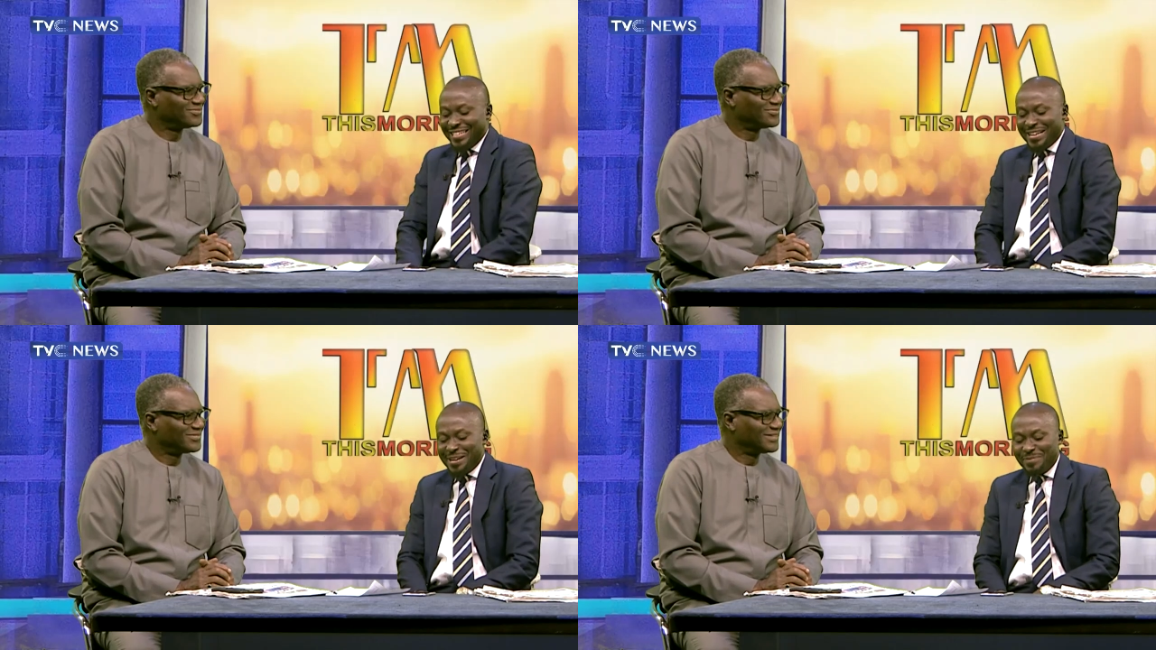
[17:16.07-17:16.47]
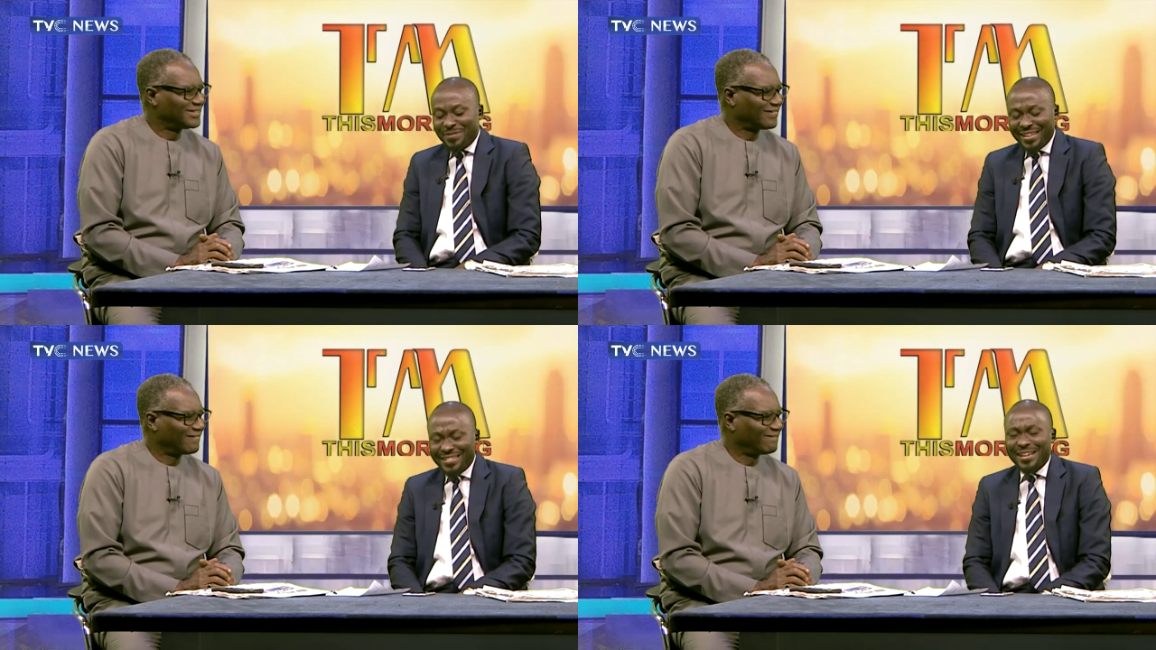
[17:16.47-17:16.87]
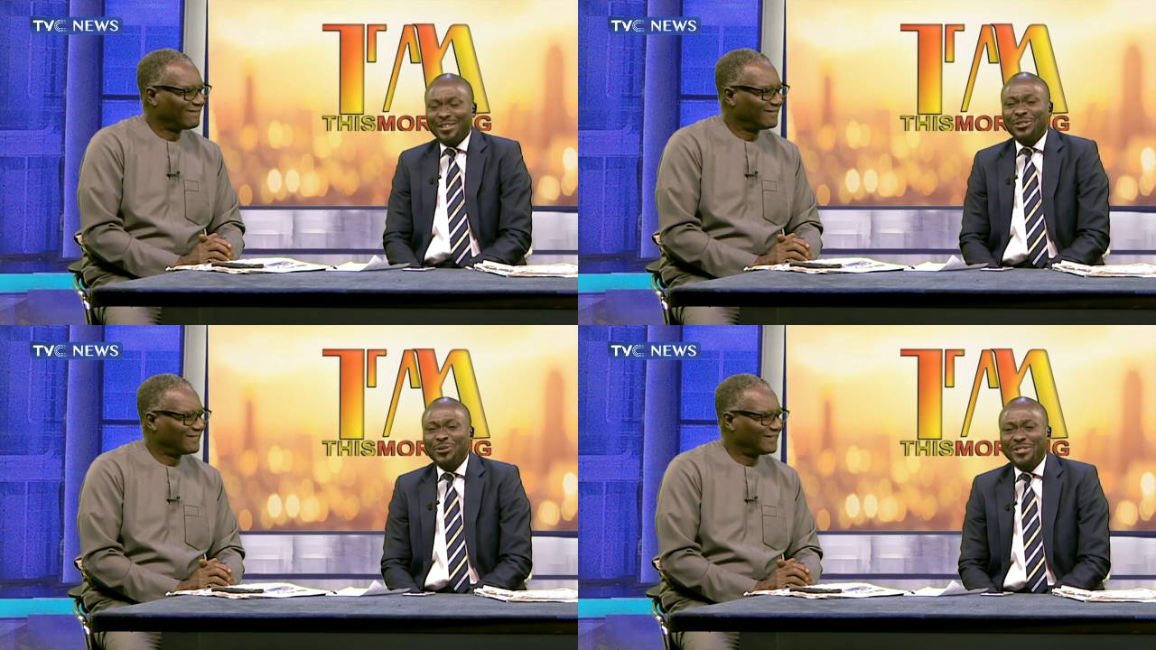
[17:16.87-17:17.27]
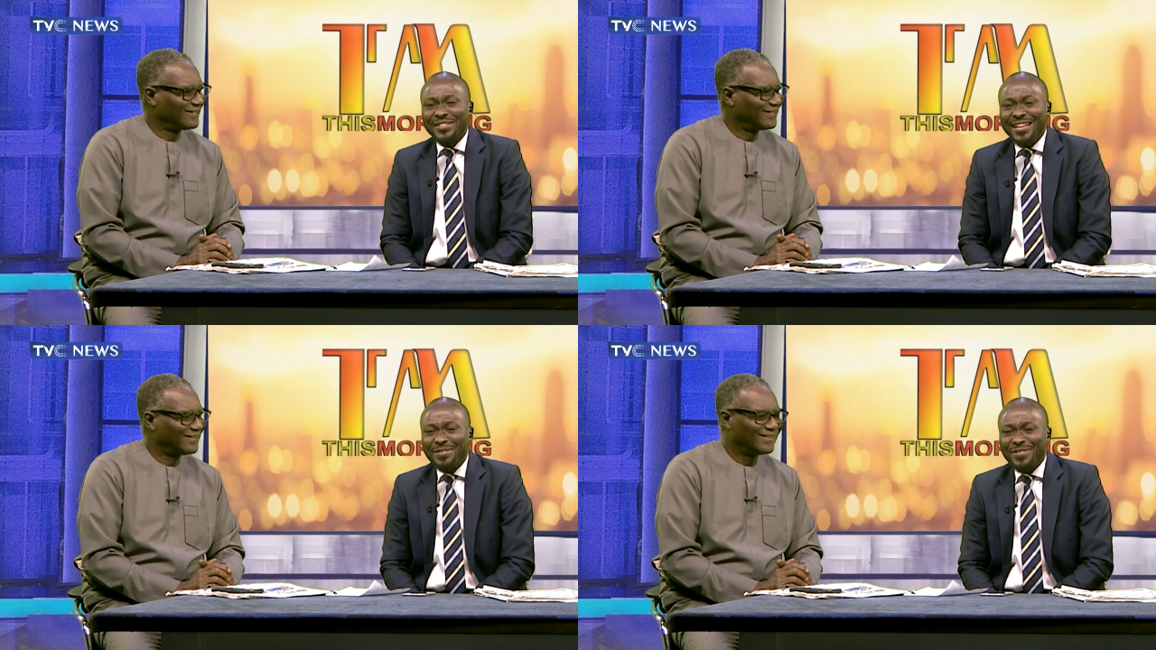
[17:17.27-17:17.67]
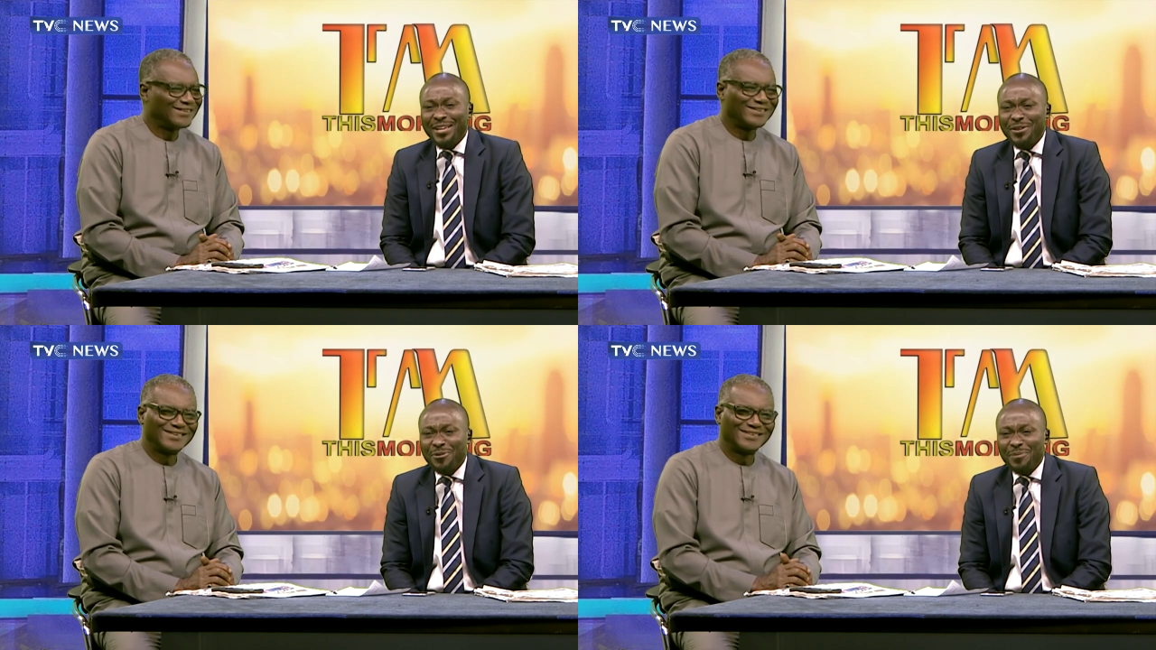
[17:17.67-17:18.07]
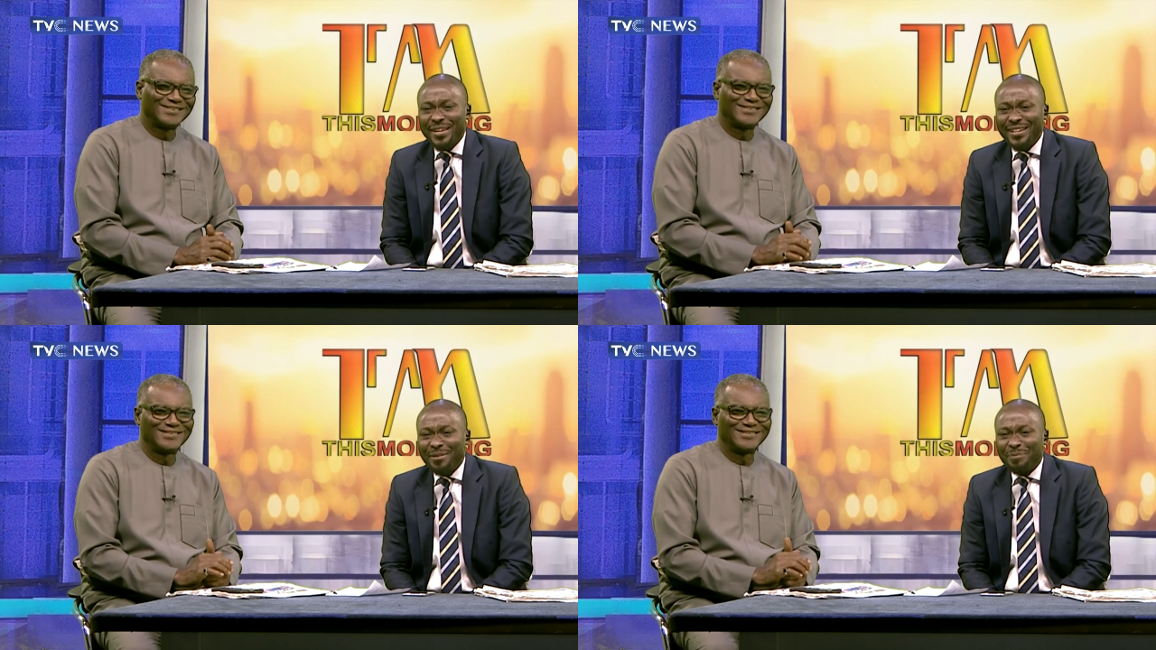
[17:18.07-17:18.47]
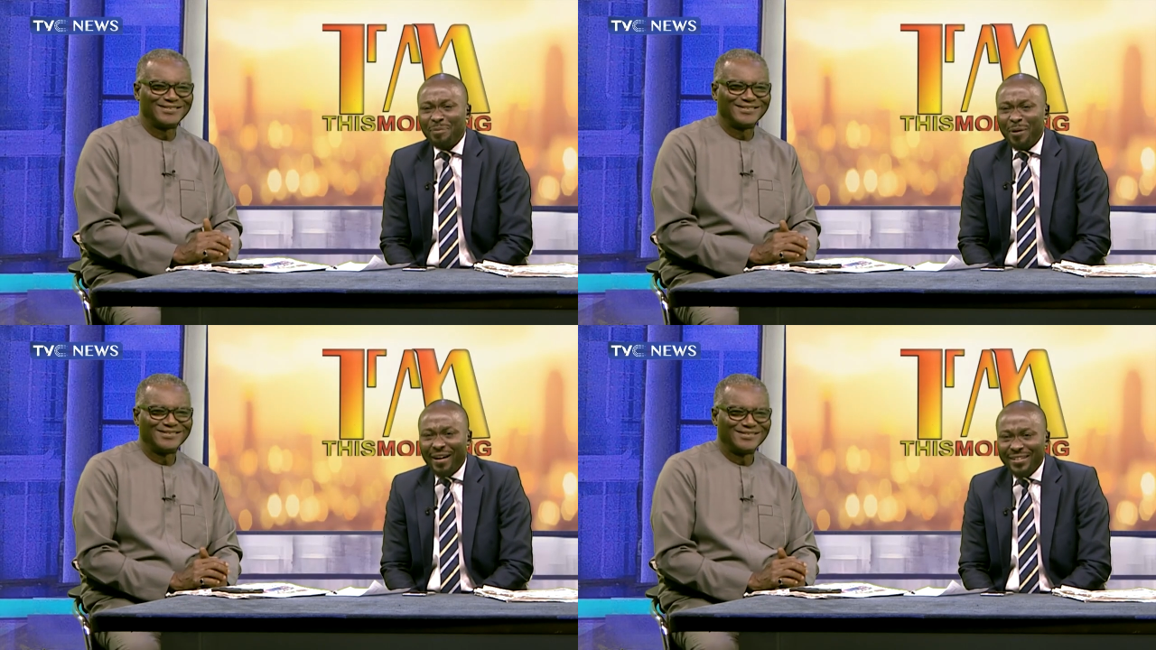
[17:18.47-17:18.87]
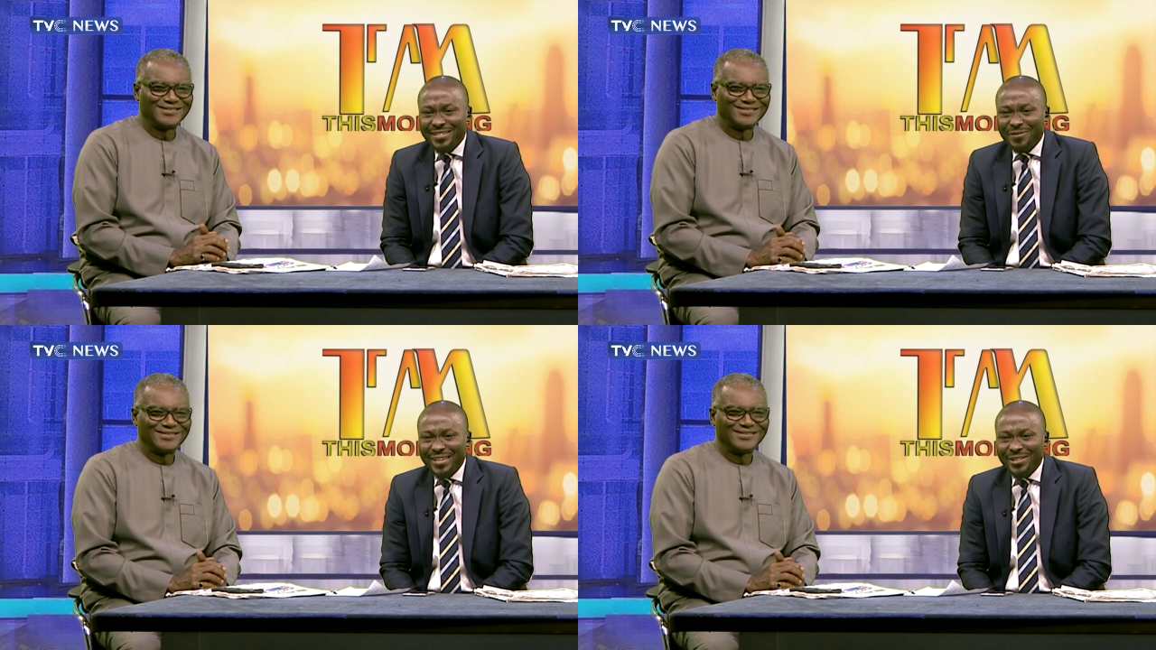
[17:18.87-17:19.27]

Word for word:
Speaker 1: um, that's our show today. Thank you for being a part of it.